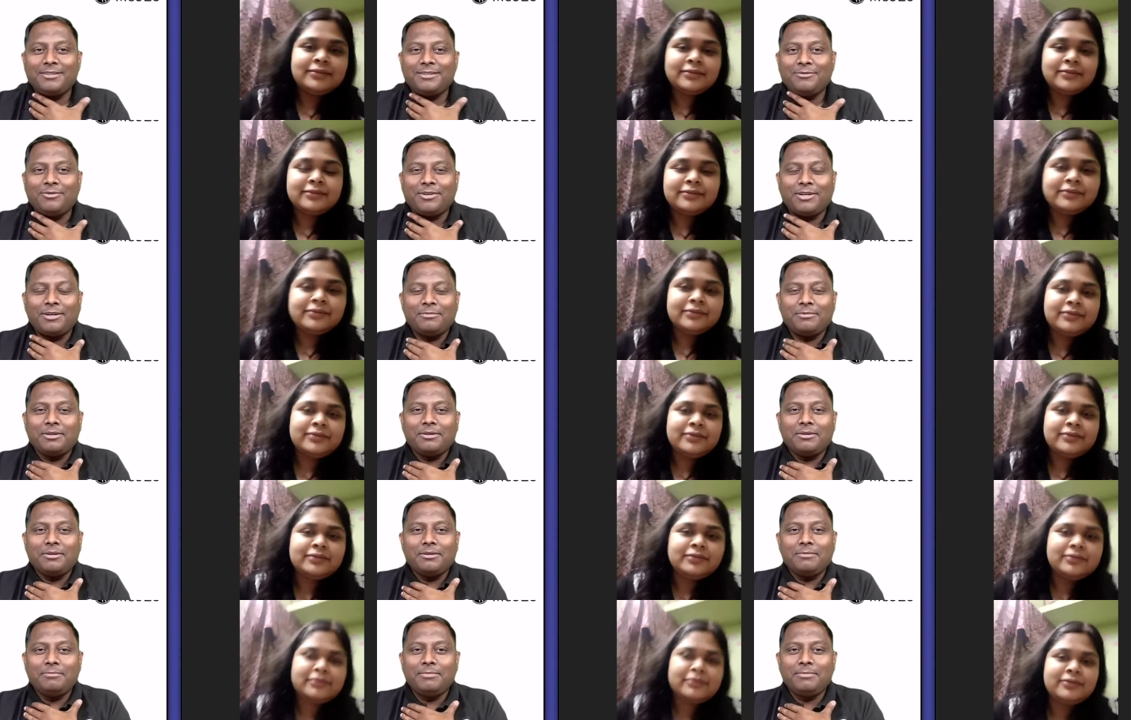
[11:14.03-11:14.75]
Speaker 1: one of
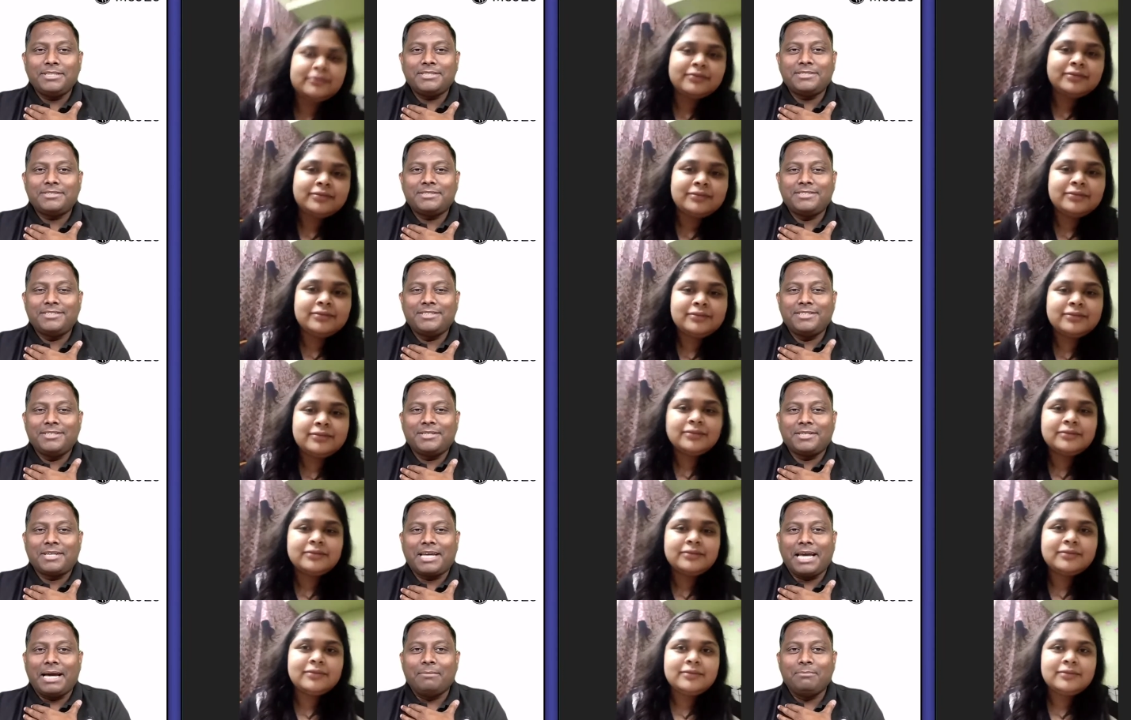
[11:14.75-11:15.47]
the best uh,
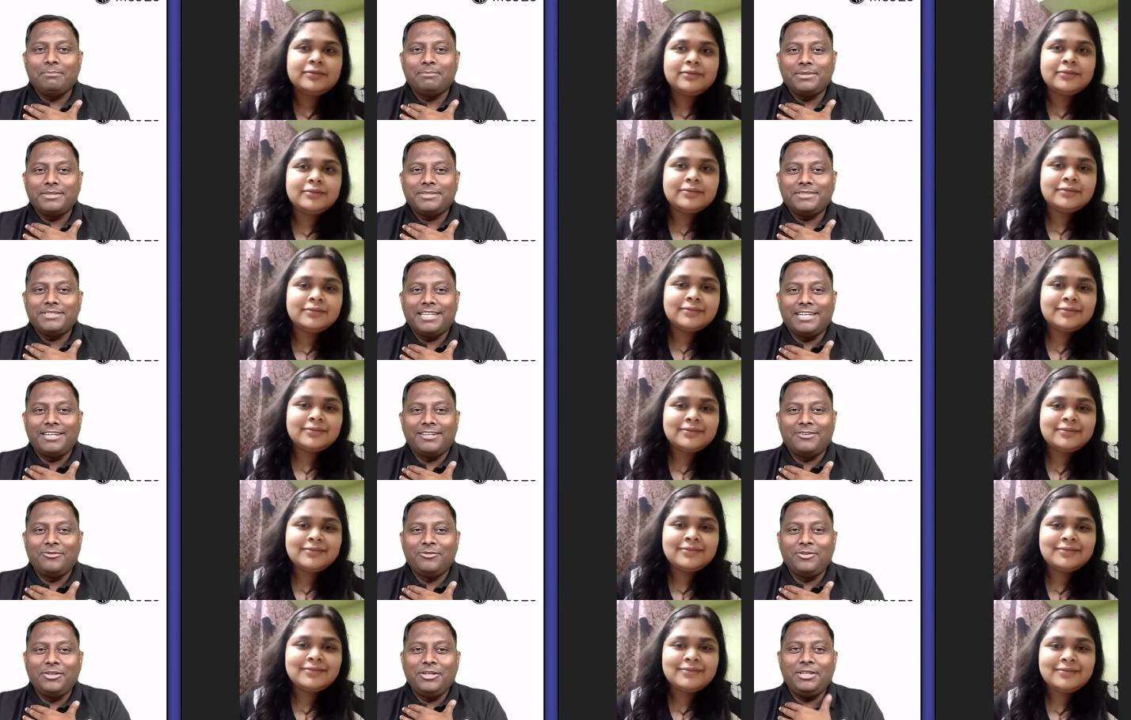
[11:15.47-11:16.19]
campus that
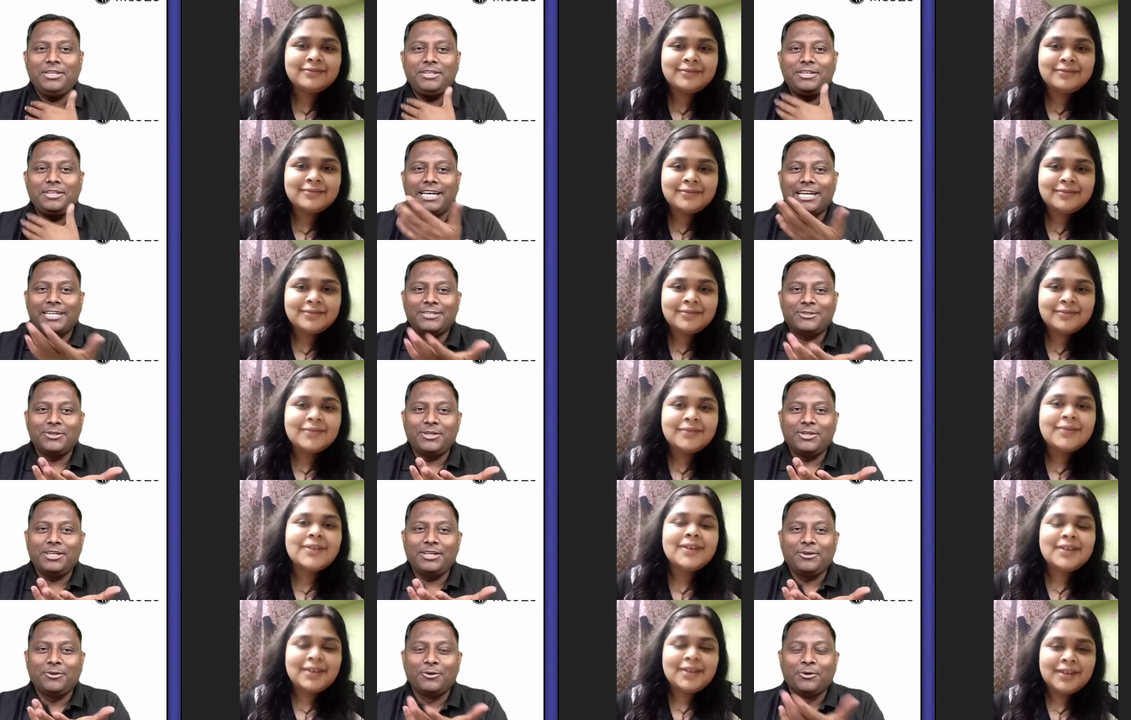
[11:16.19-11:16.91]
we actually
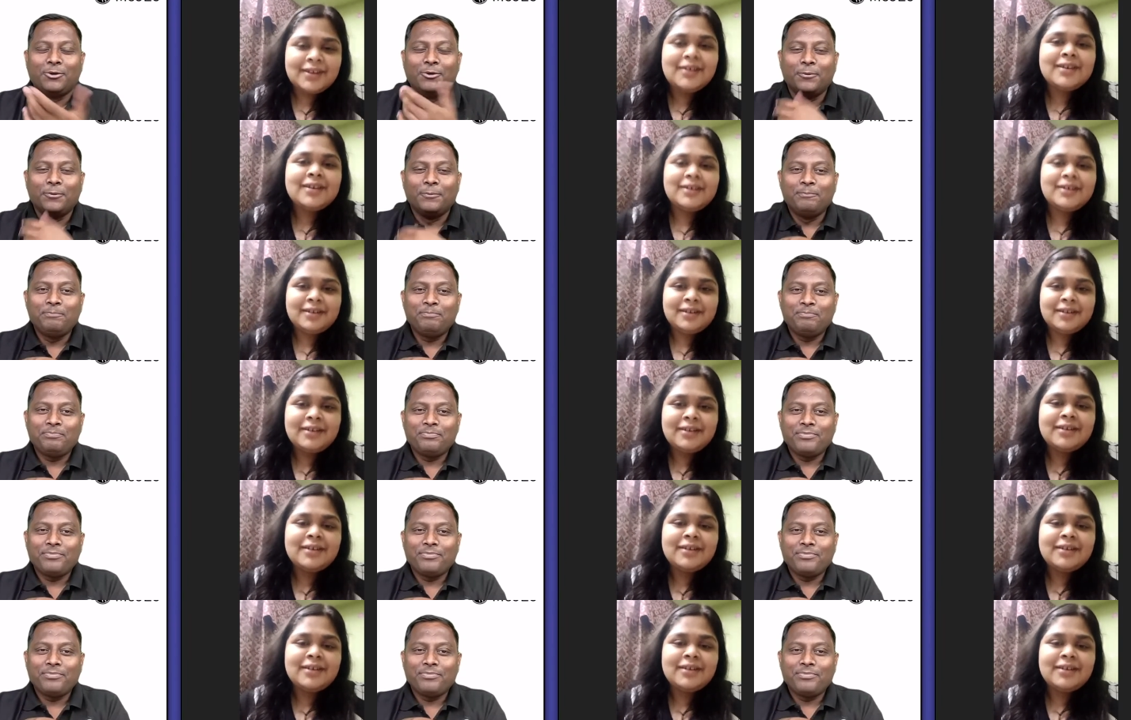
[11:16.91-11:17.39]
go.